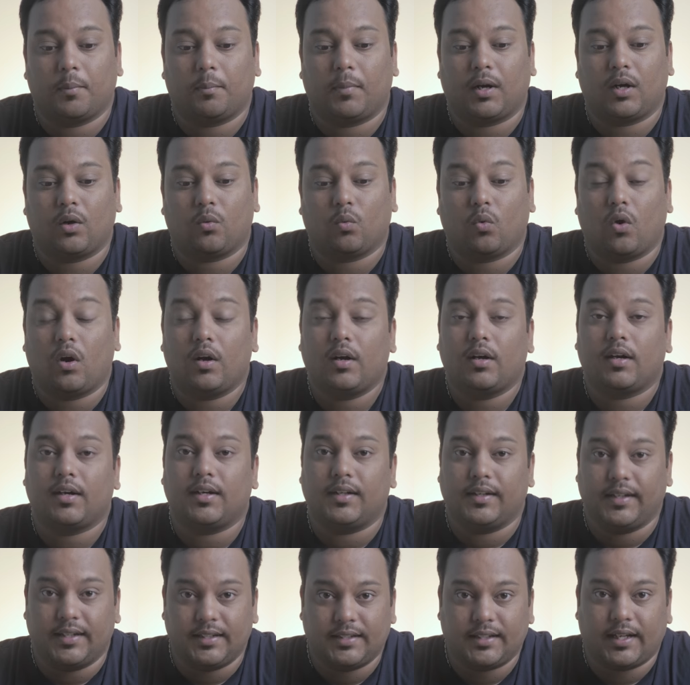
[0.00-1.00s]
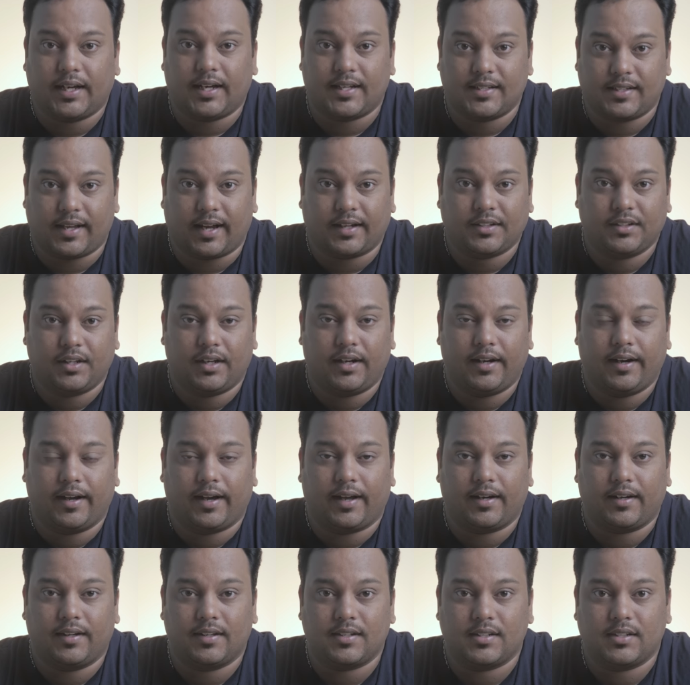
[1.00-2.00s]
But what D J I has actually
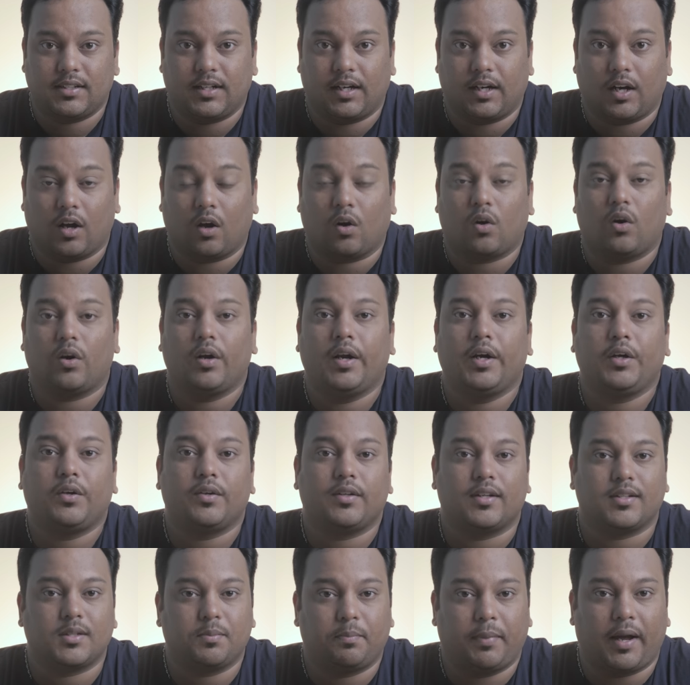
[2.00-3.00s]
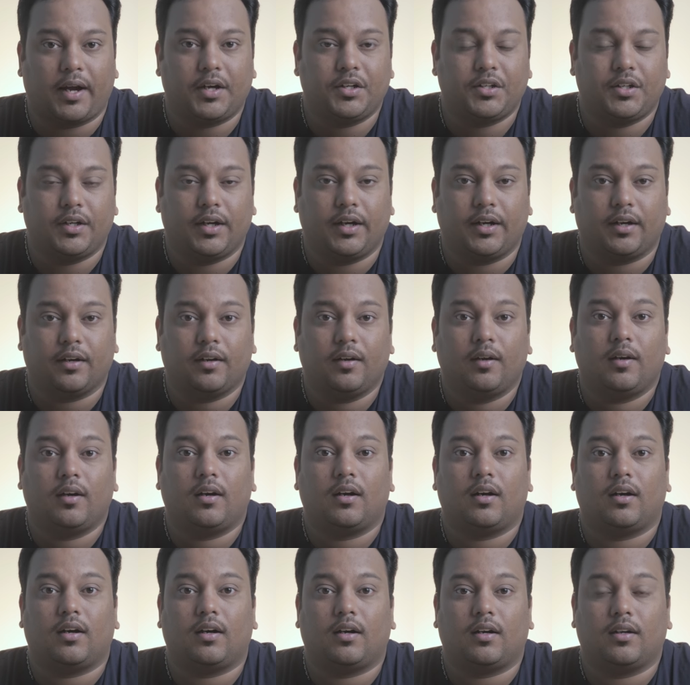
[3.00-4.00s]
done is that, according to the spec sheet,
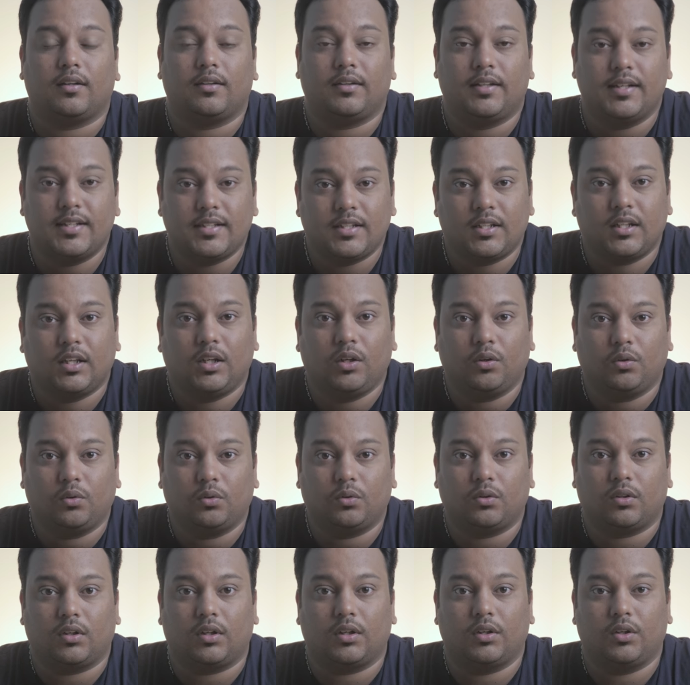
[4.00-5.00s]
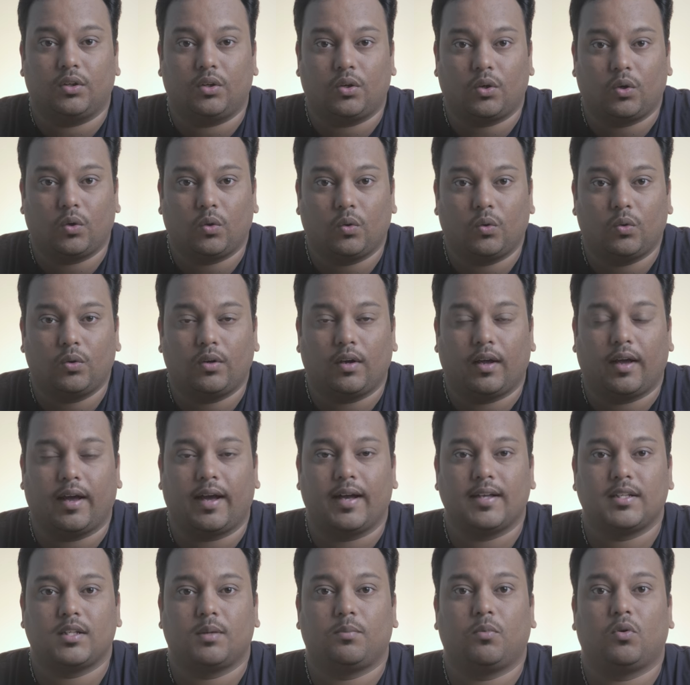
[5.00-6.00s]
uh, this new uh, drone
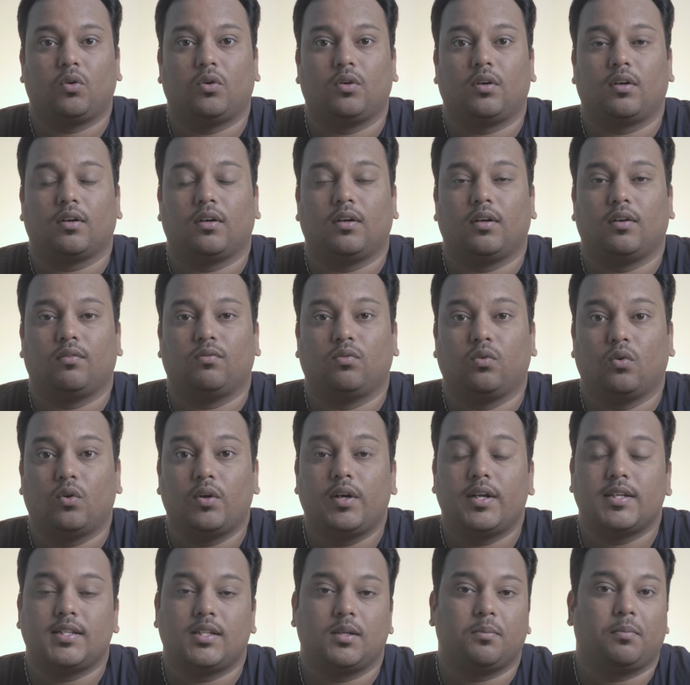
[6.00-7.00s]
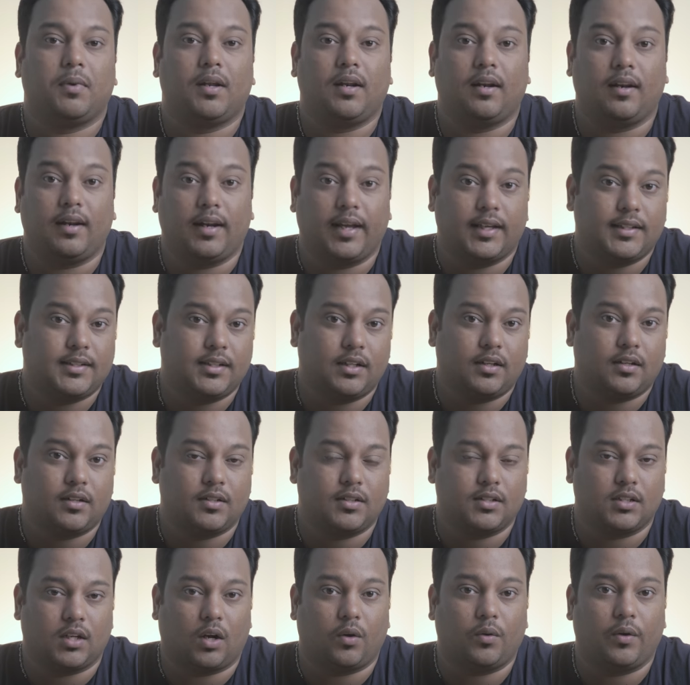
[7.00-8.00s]
has about uh, four decibel lesser
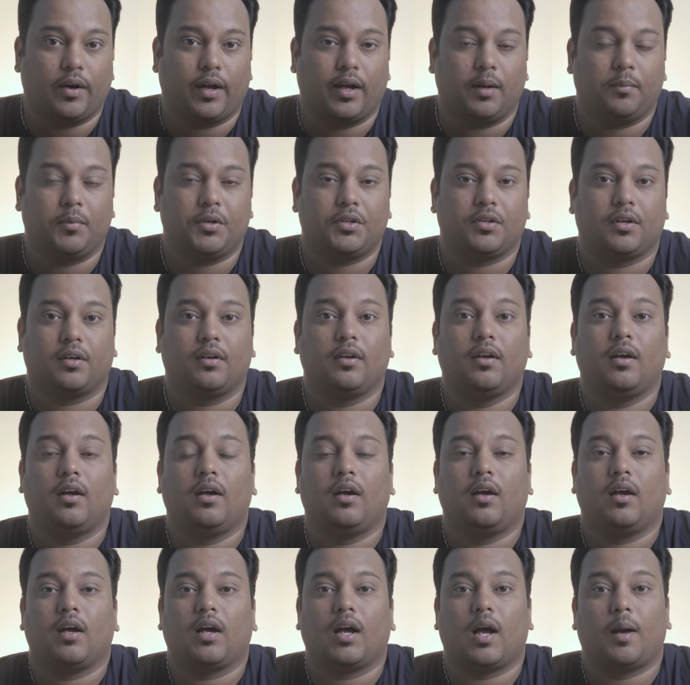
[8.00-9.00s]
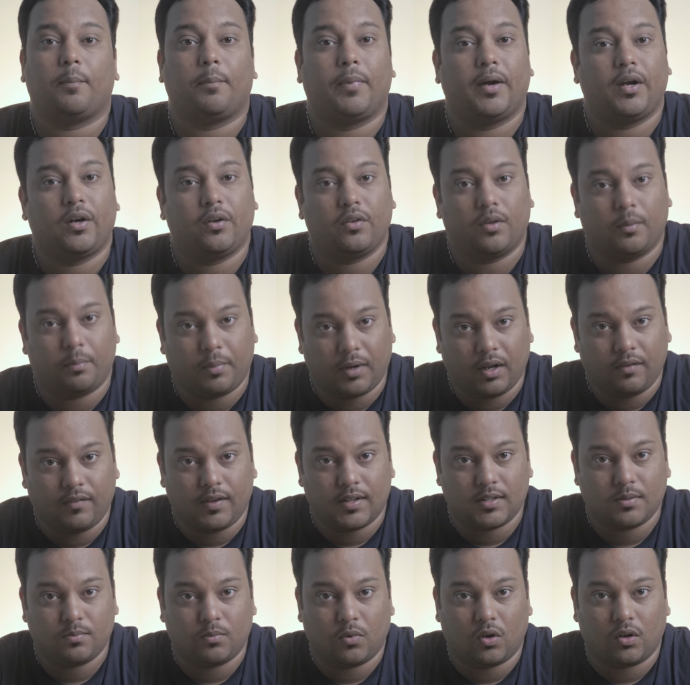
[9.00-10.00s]
sound emission compared to the
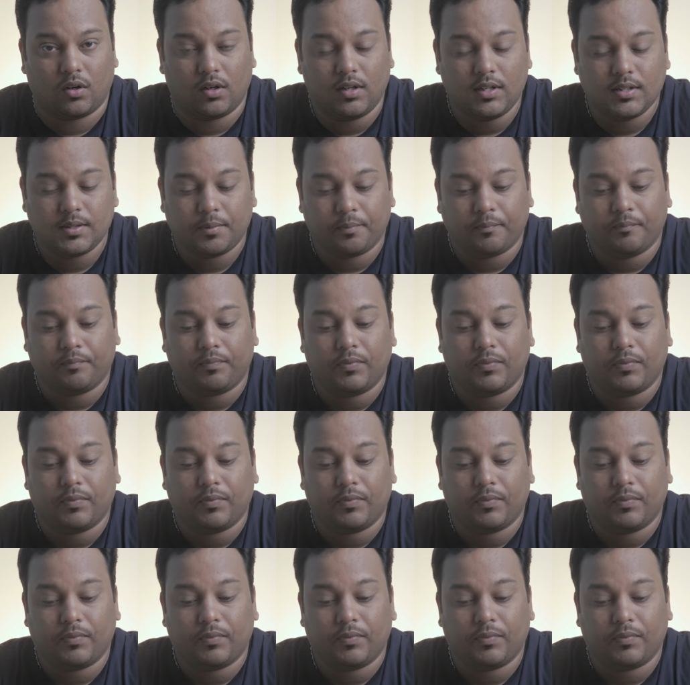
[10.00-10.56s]
previous models.